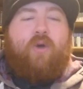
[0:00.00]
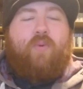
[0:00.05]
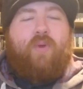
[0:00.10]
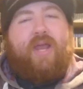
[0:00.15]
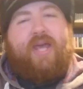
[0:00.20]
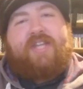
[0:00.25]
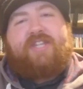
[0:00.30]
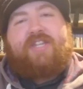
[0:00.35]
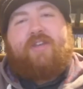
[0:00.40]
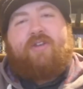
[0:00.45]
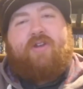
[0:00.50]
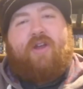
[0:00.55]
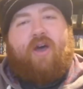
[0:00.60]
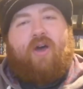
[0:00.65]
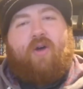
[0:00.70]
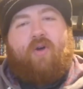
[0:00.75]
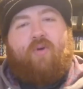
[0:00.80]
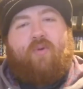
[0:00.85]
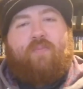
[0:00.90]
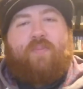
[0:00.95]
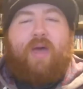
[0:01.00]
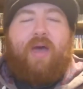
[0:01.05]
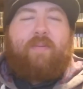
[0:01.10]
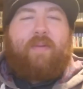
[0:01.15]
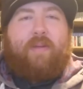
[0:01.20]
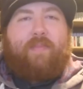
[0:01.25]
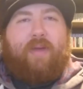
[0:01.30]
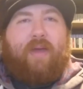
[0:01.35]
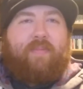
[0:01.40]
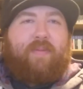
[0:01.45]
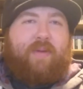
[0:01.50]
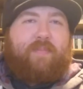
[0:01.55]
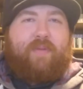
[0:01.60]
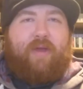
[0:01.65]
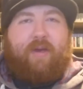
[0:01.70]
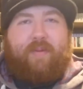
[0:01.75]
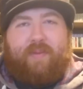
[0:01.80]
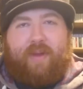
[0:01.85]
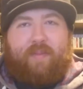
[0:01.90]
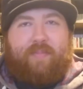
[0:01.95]
well, as you know, blah, blah, blah, blah,
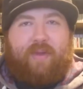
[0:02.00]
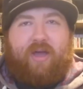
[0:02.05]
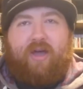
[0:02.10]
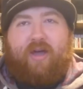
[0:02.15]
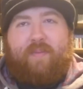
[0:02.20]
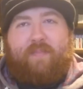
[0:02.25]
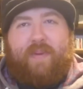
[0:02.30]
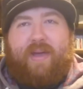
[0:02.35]
blah, blah, blah,